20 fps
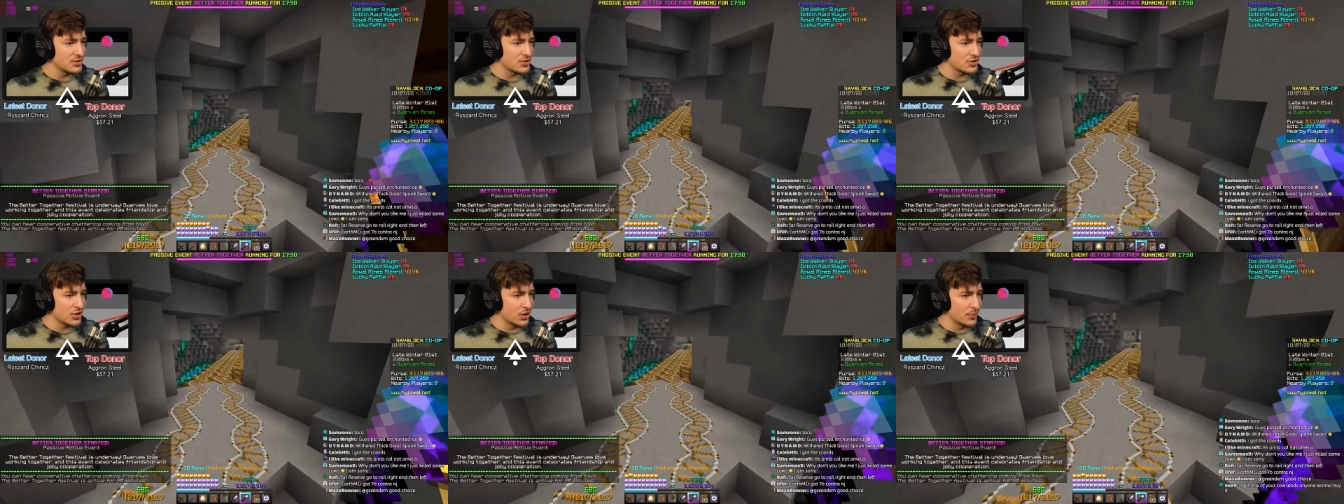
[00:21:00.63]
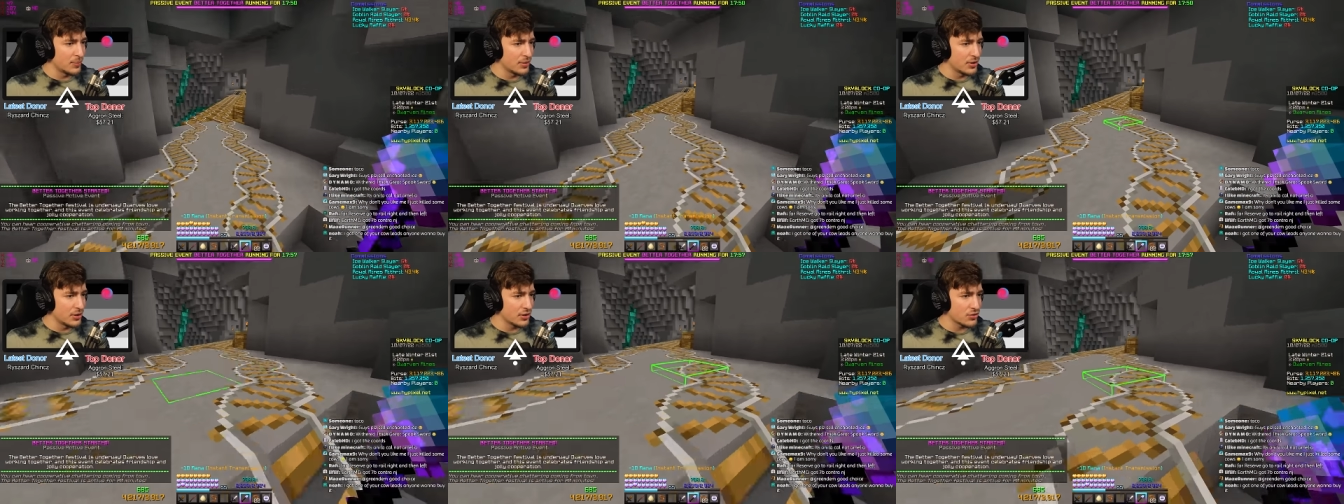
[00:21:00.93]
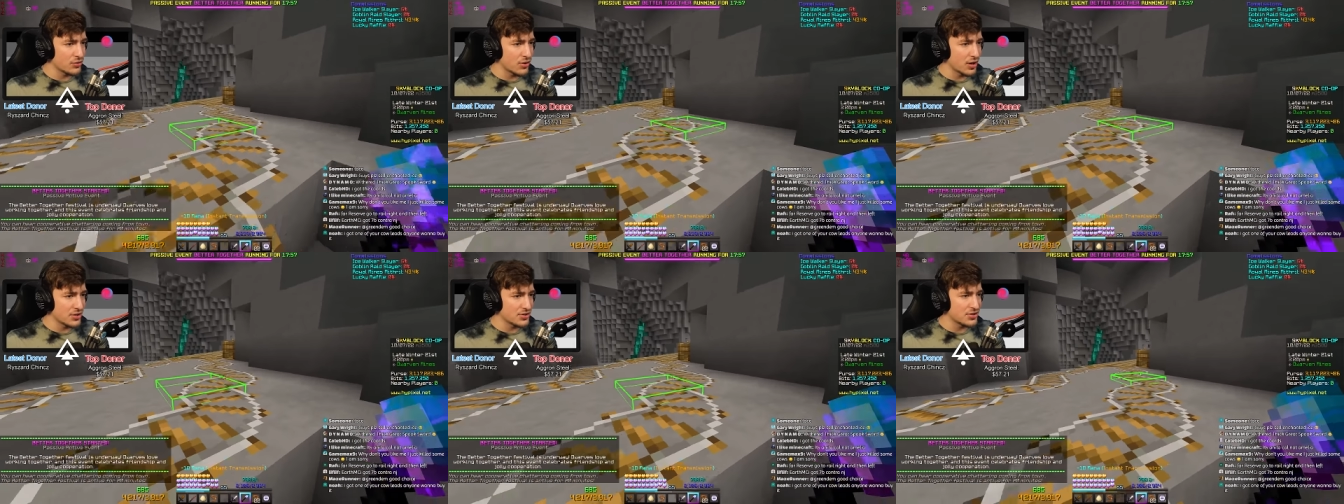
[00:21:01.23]
stumble
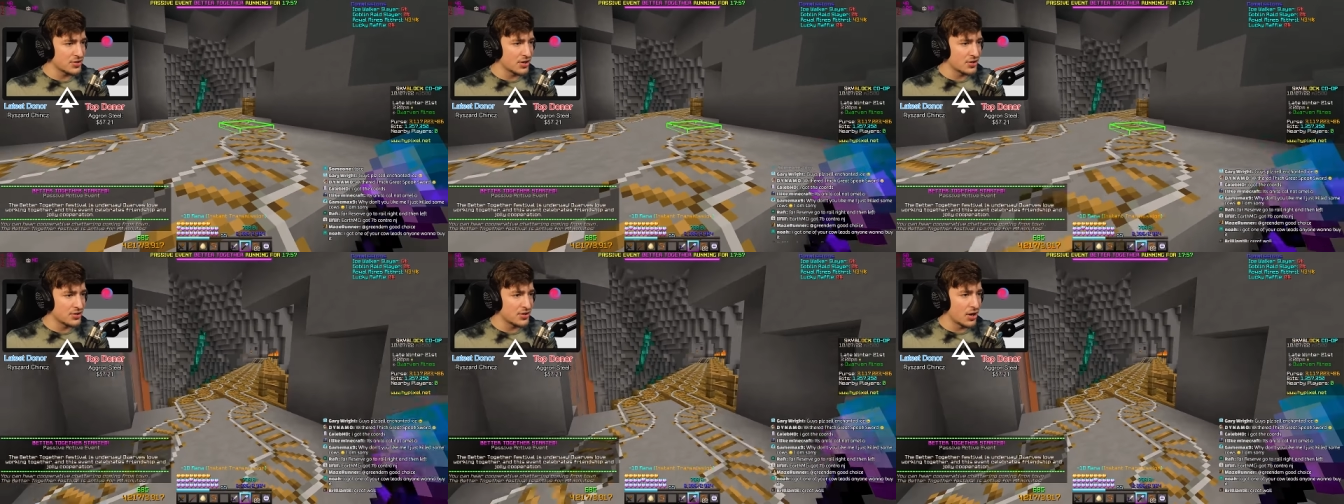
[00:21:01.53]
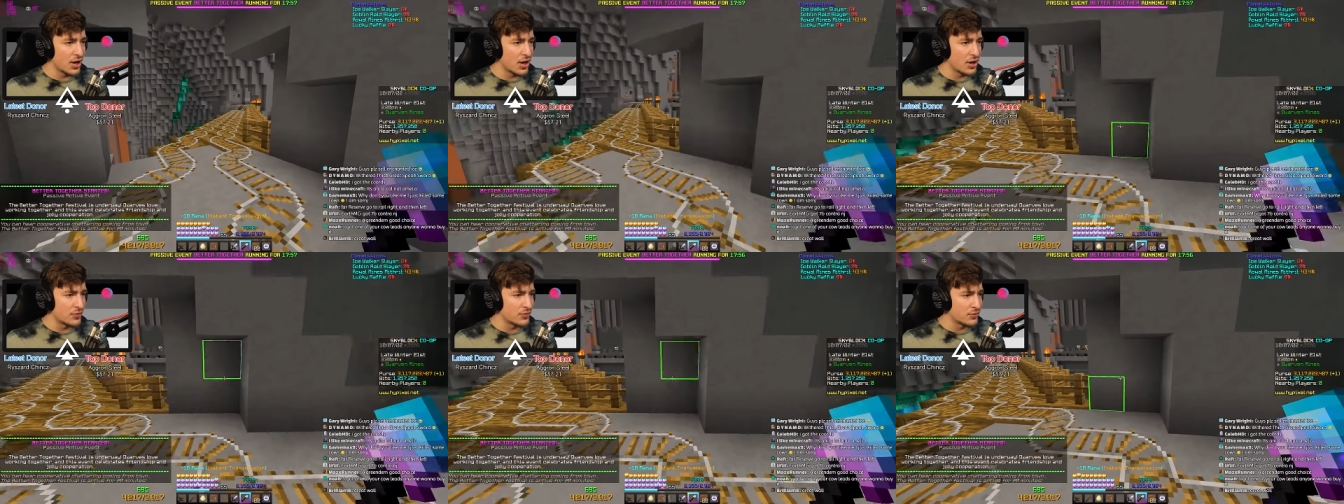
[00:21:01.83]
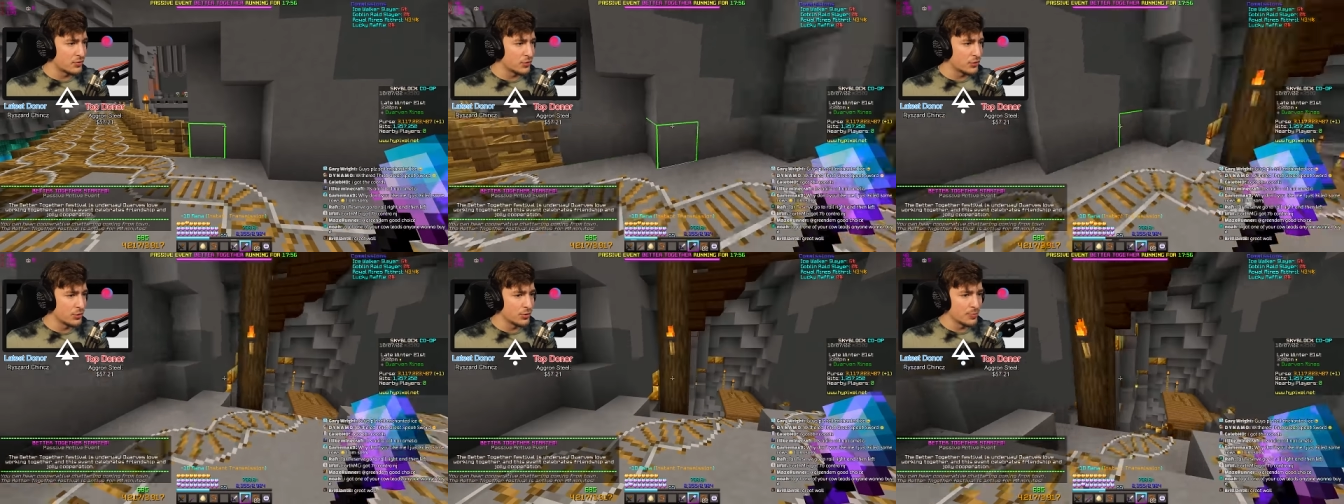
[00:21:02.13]
across the dirt
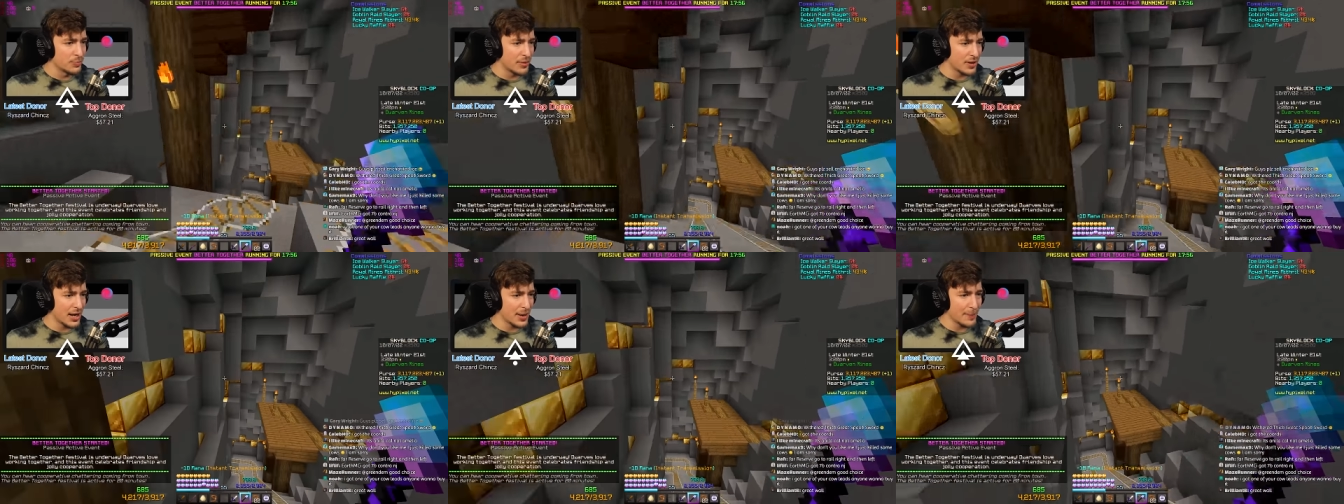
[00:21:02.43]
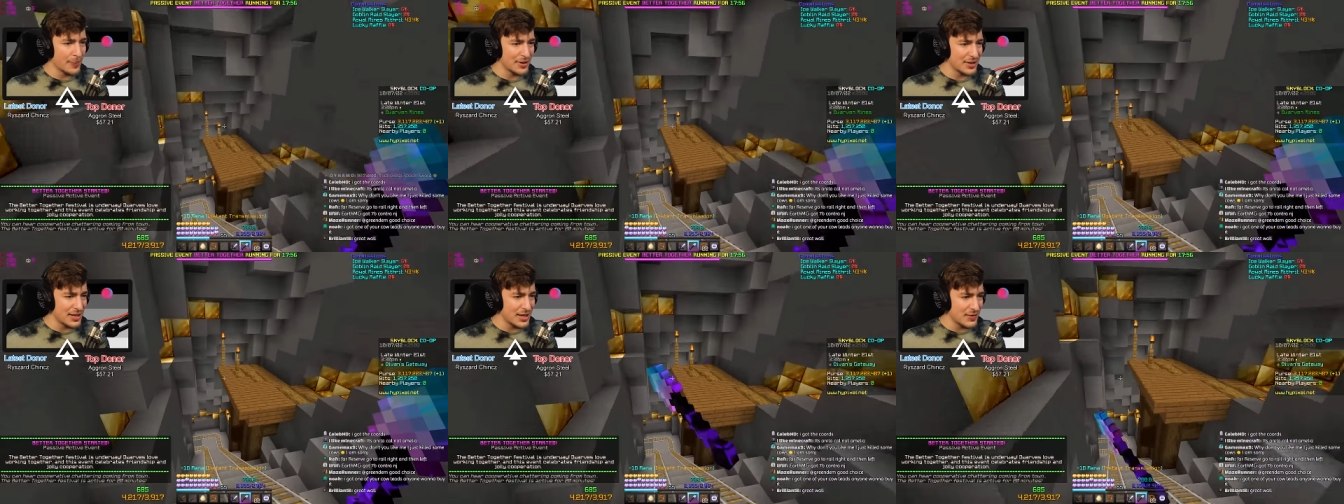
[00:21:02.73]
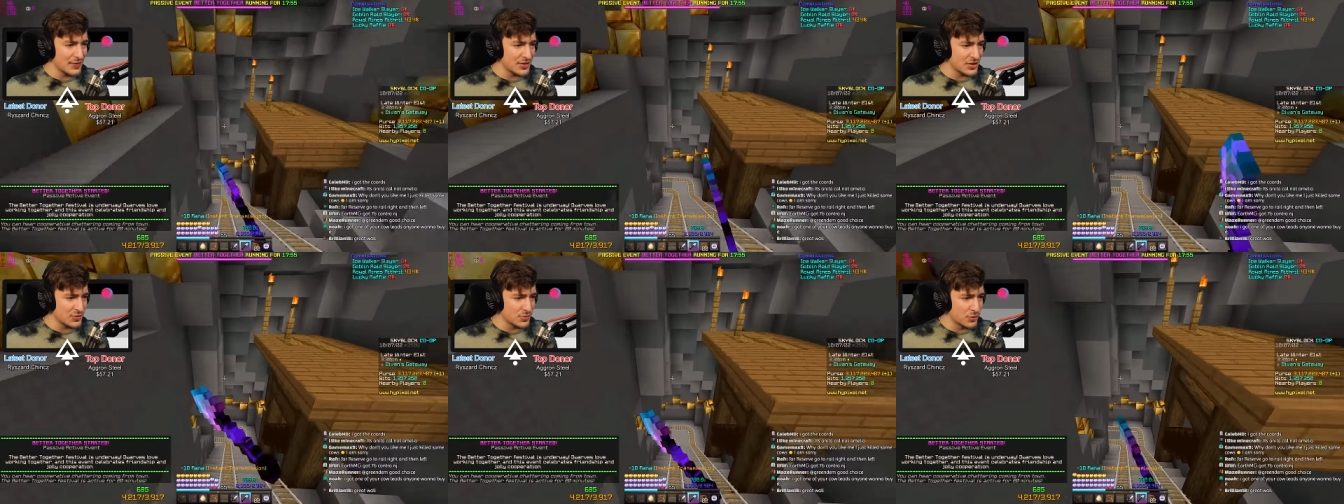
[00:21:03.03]
room, but I
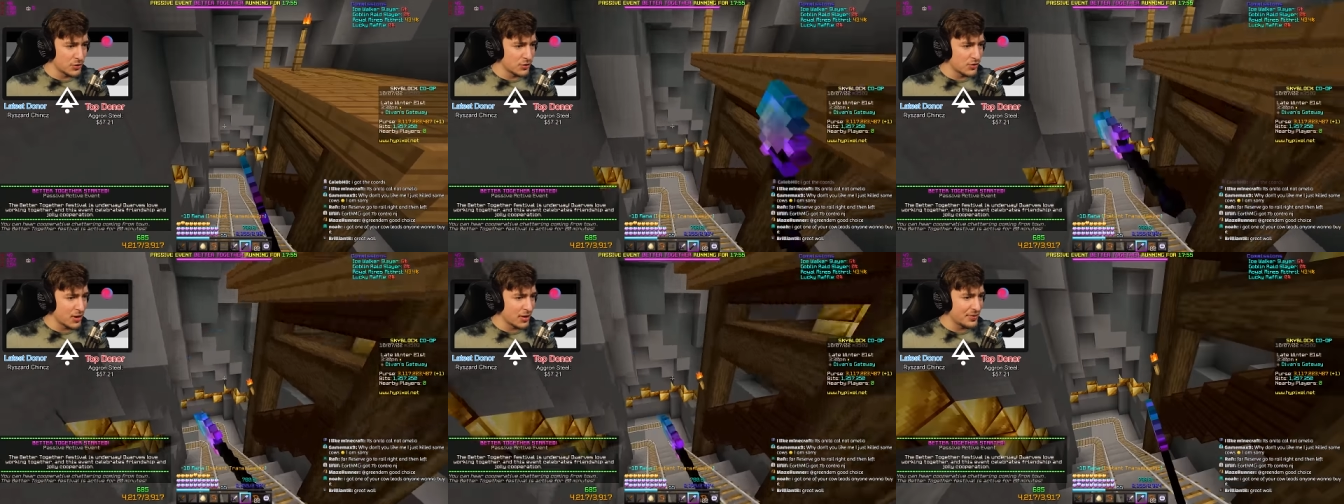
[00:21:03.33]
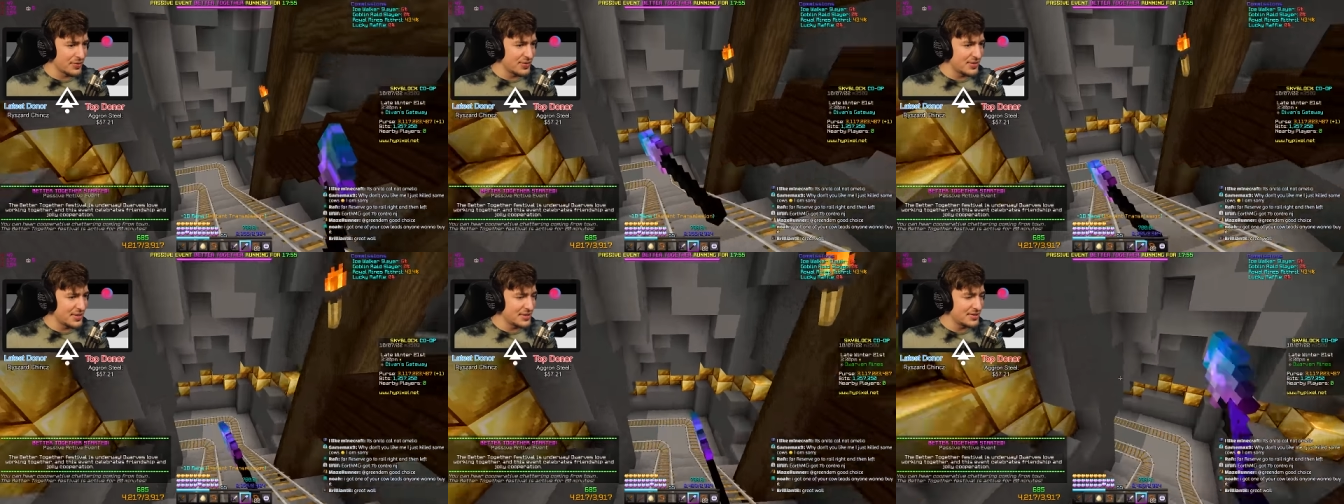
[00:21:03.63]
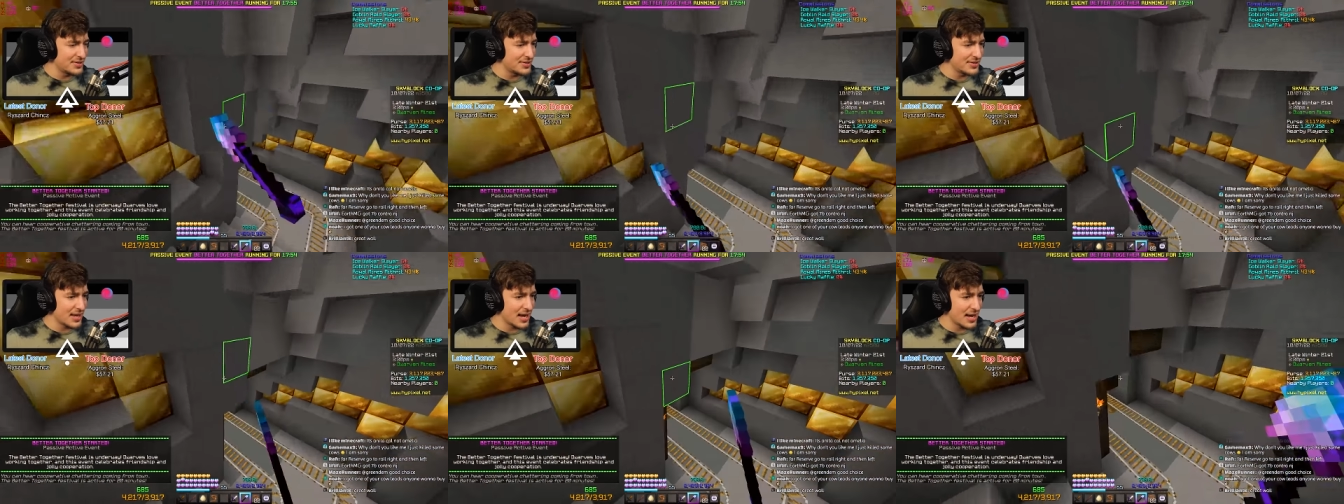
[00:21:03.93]
believe it's more on
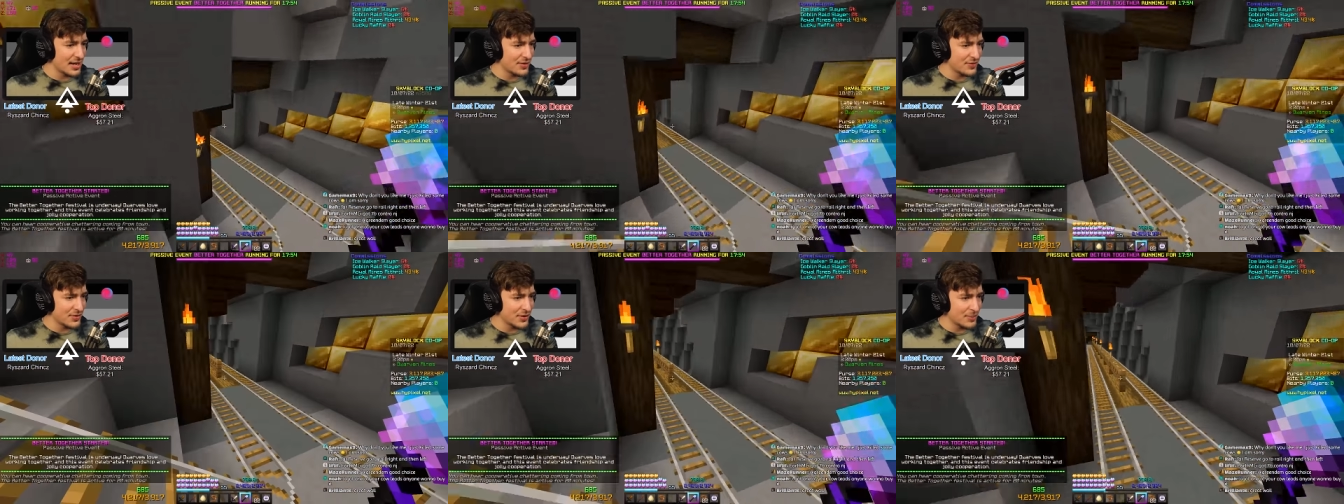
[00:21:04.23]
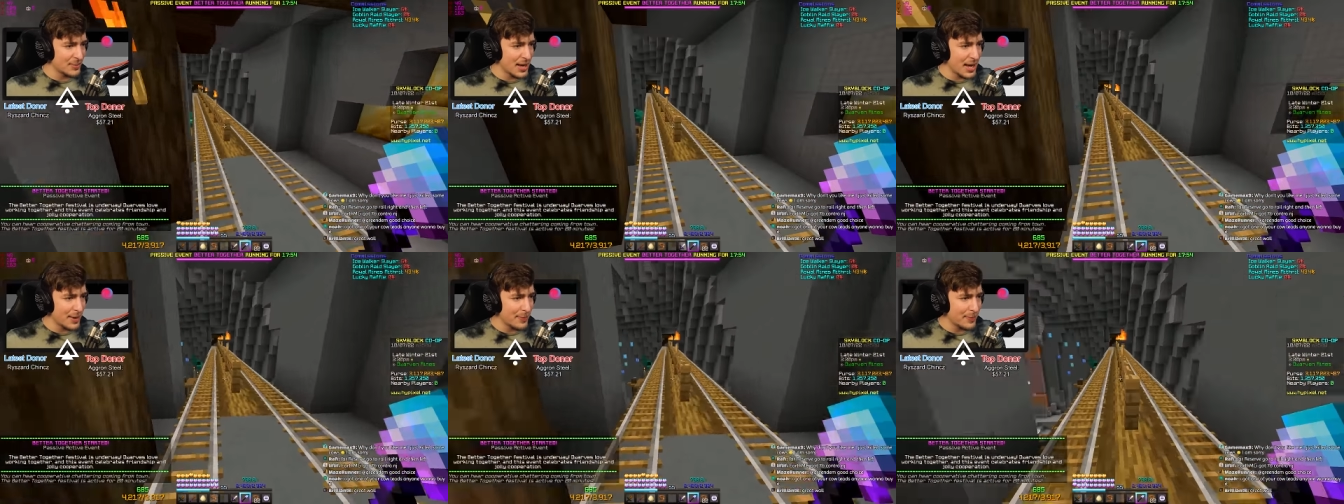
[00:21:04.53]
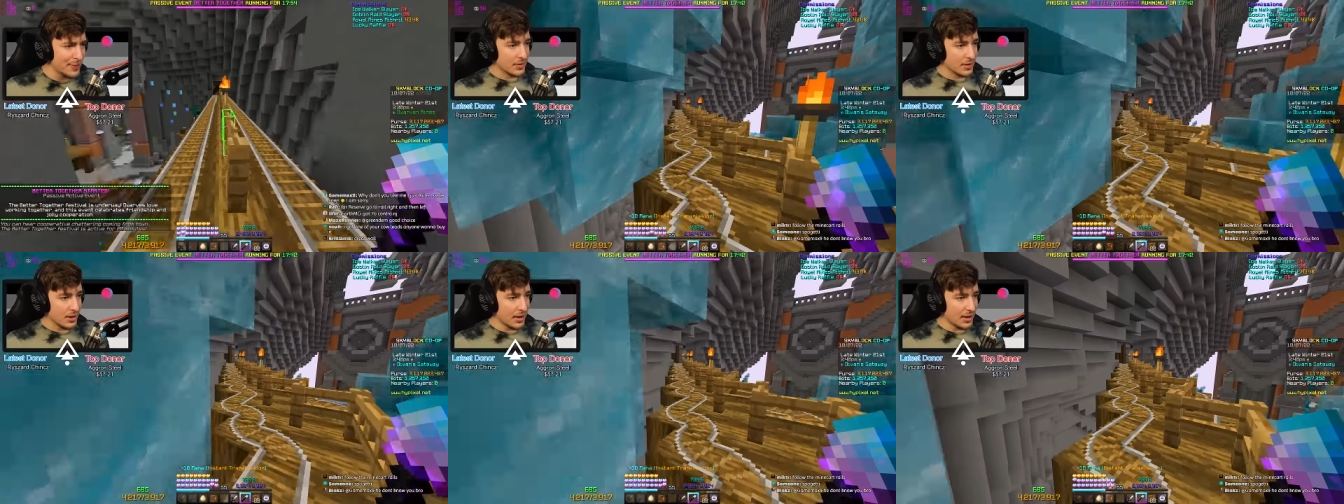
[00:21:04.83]
this side of the
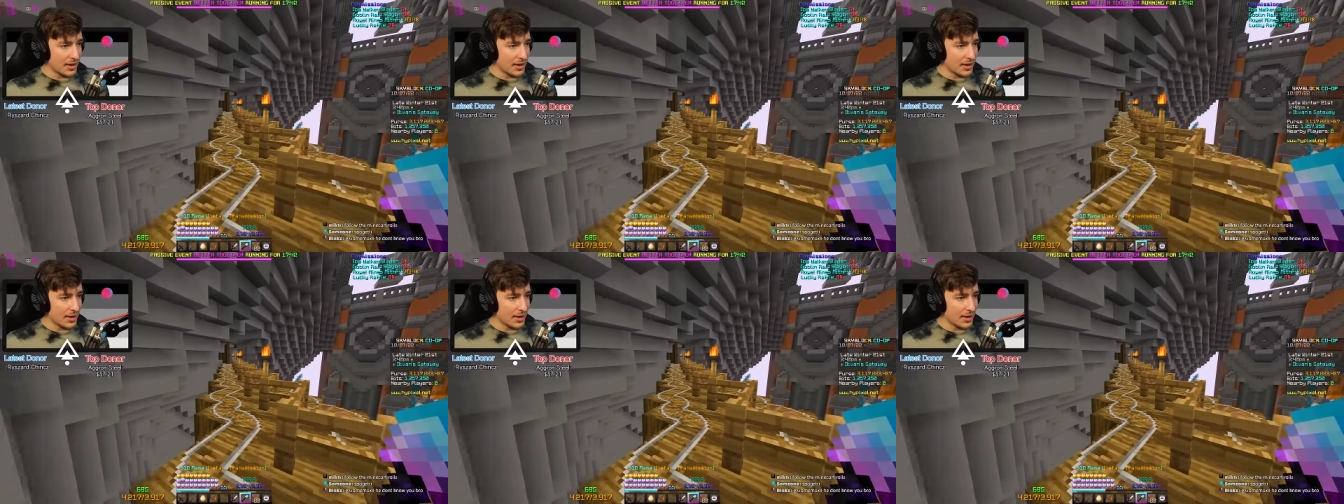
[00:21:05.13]
map.